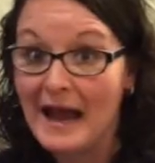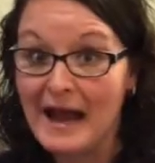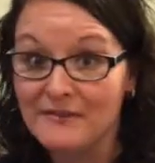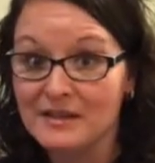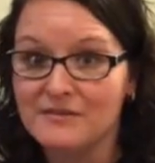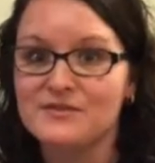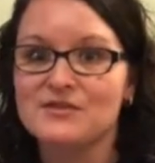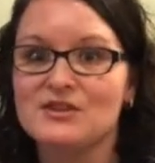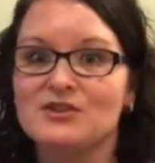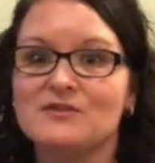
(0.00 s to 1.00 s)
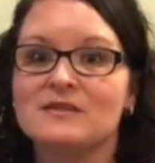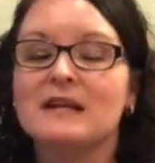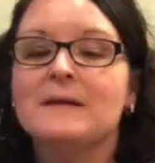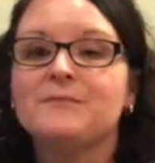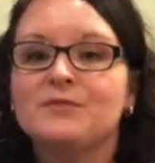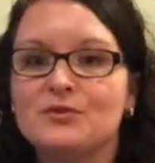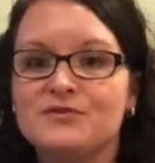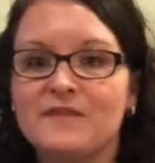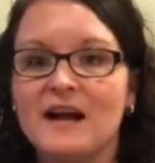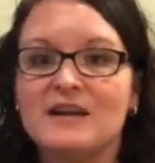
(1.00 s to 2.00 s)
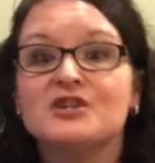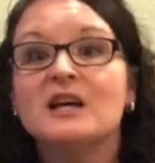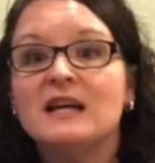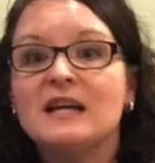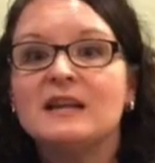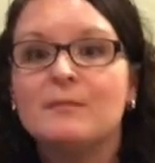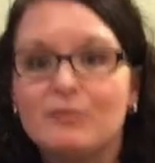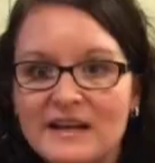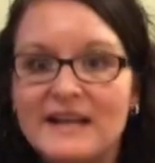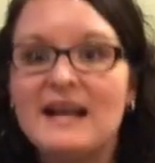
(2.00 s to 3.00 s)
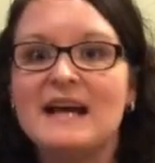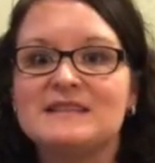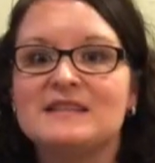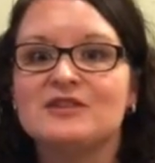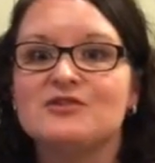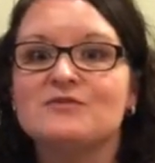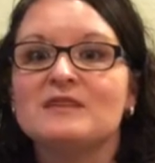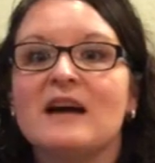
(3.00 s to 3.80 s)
have any of those issues. Newsflash, the breed has the issues.